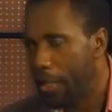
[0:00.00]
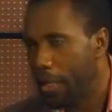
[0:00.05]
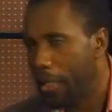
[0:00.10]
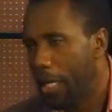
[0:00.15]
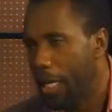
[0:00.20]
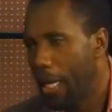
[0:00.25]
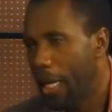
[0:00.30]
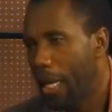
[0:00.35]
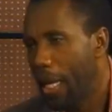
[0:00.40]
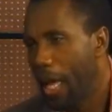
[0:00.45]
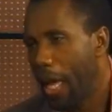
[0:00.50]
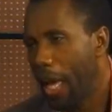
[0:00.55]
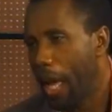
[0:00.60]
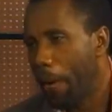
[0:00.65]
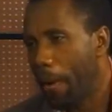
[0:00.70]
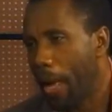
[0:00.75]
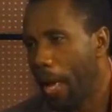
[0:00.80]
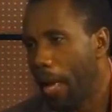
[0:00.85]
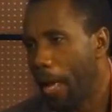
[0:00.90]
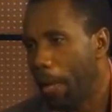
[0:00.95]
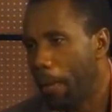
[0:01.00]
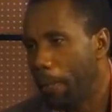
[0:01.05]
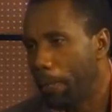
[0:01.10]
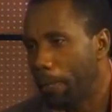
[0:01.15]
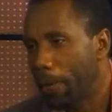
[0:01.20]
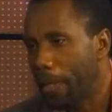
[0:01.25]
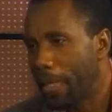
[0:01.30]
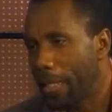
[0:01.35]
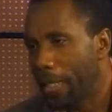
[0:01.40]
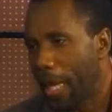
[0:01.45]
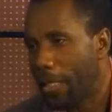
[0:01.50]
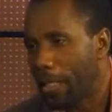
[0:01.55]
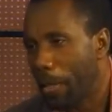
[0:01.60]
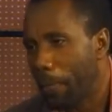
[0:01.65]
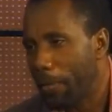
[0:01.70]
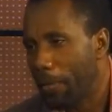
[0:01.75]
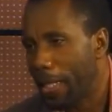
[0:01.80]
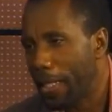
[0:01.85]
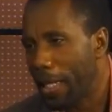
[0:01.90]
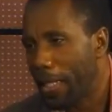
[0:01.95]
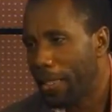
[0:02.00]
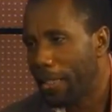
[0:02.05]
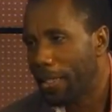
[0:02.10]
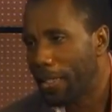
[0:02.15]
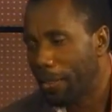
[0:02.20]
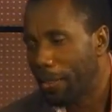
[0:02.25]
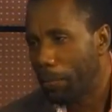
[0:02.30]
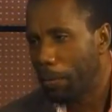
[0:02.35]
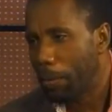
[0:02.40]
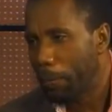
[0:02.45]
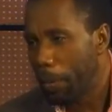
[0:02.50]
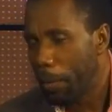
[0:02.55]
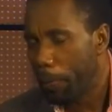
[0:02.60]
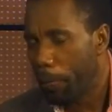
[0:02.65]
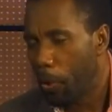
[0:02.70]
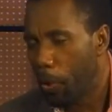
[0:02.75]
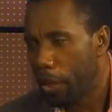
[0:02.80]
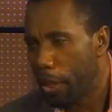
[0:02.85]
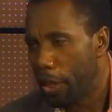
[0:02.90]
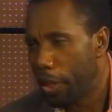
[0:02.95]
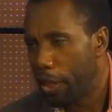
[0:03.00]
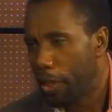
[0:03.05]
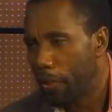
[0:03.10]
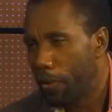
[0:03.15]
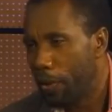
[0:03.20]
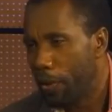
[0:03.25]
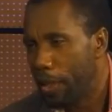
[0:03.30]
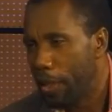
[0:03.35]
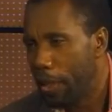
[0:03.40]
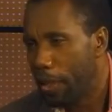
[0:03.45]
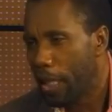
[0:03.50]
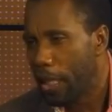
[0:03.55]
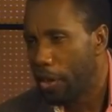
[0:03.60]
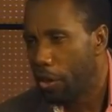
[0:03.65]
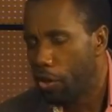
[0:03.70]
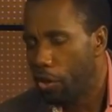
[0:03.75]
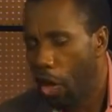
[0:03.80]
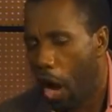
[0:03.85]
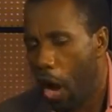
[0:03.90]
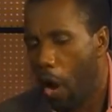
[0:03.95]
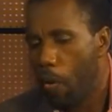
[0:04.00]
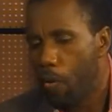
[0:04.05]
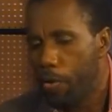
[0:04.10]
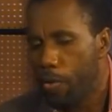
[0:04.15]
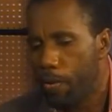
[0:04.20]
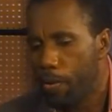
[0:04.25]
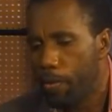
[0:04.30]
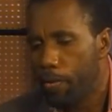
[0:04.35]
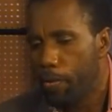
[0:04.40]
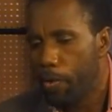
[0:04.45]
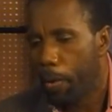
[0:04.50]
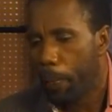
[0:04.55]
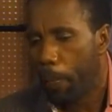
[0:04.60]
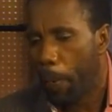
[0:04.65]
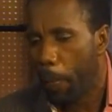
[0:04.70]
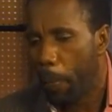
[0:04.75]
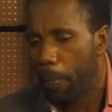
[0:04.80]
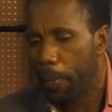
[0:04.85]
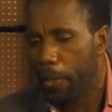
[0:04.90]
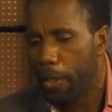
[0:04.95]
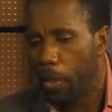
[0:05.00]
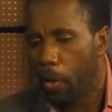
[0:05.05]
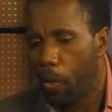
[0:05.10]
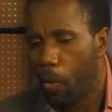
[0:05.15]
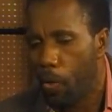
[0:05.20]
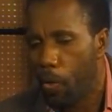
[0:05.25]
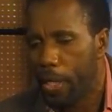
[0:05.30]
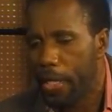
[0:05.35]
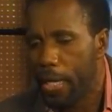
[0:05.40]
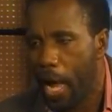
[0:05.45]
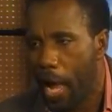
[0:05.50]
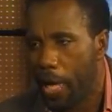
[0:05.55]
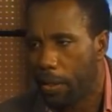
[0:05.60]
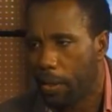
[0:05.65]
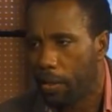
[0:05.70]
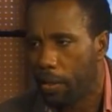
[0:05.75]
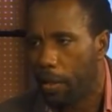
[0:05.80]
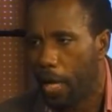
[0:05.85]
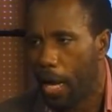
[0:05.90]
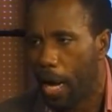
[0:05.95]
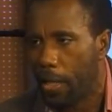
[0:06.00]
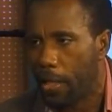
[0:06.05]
Is that something that would be important to you? Because now you're probably the only dancehall